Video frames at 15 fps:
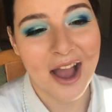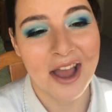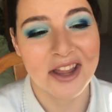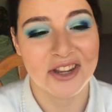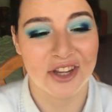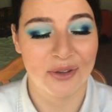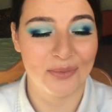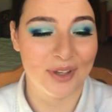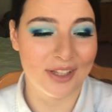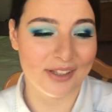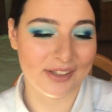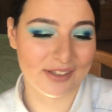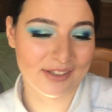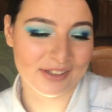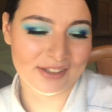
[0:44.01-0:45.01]
And I
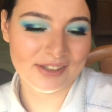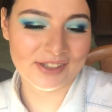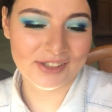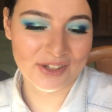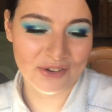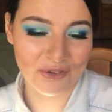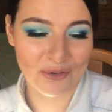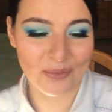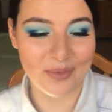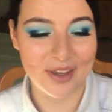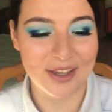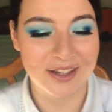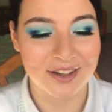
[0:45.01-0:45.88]
mean, screw me,